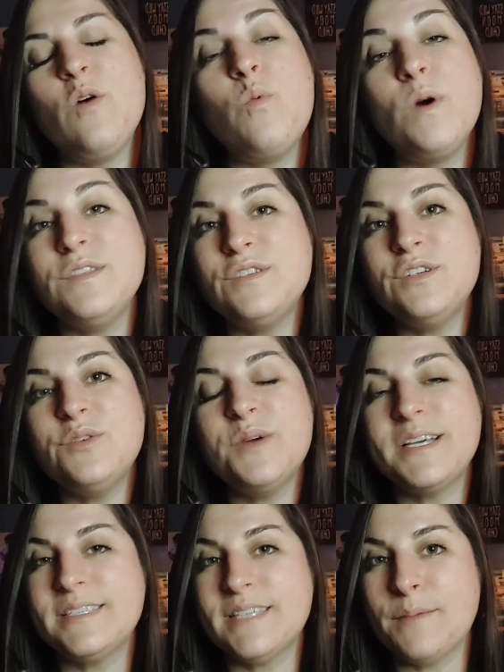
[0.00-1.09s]
Once you
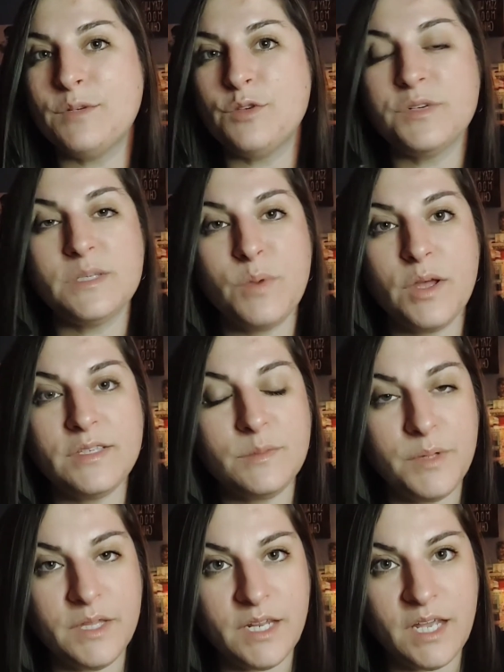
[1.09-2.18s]
accept
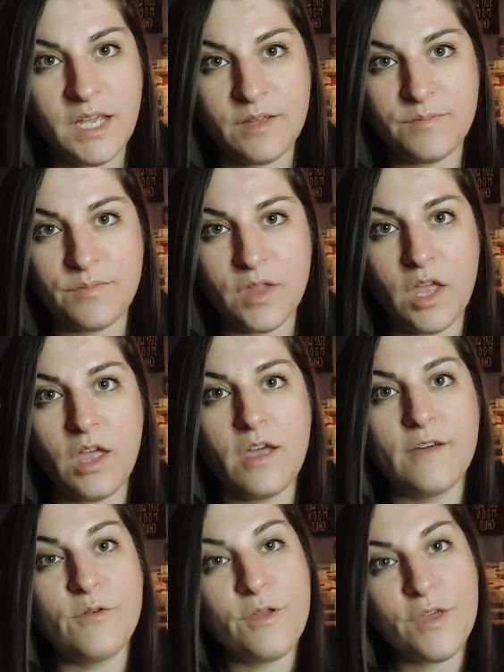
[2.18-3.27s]
responsibility
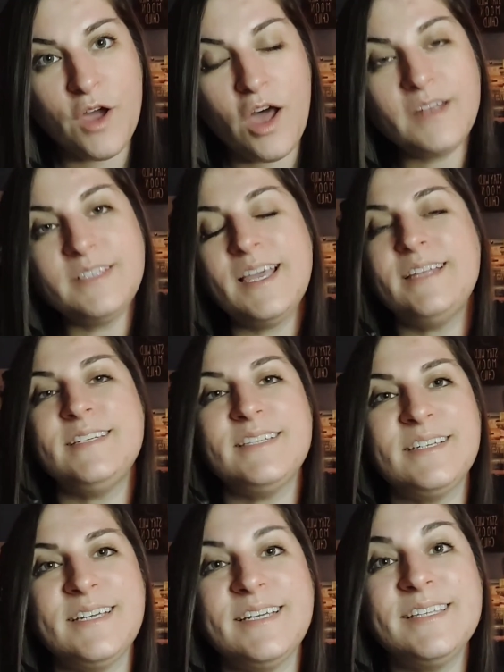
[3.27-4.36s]
for the content
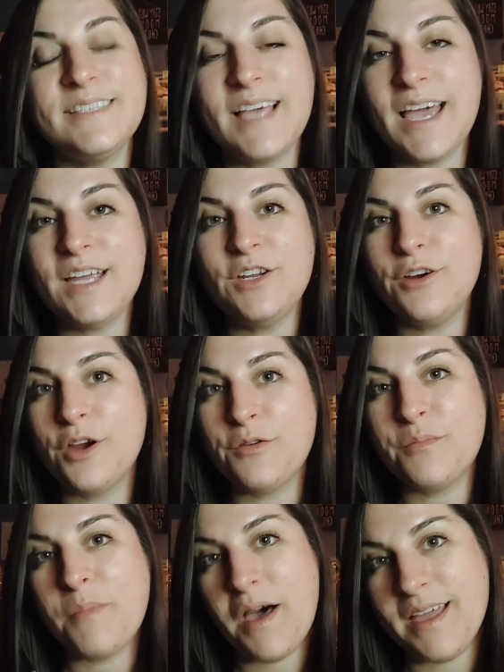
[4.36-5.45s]
inside your
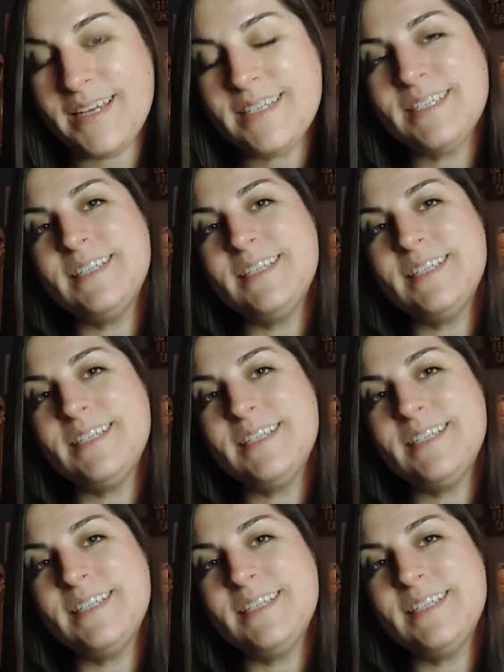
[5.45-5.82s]
own mind,